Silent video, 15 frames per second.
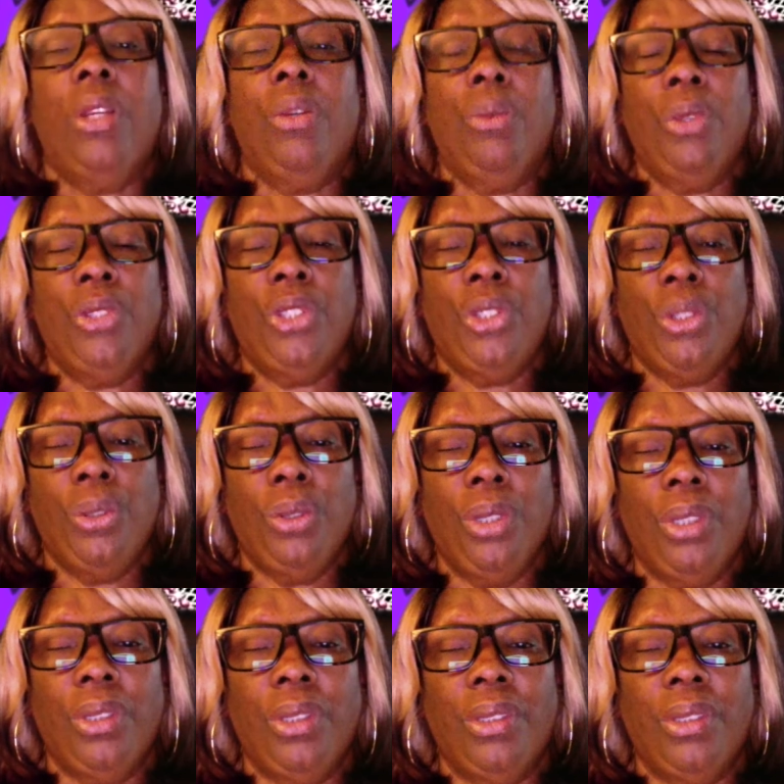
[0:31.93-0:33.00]
with
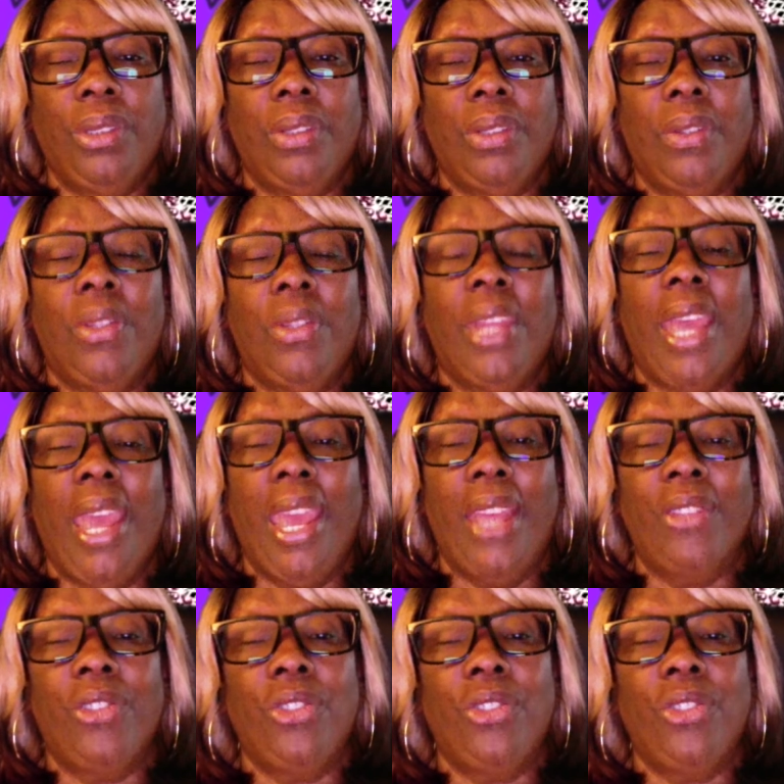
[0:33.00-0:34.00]
students that has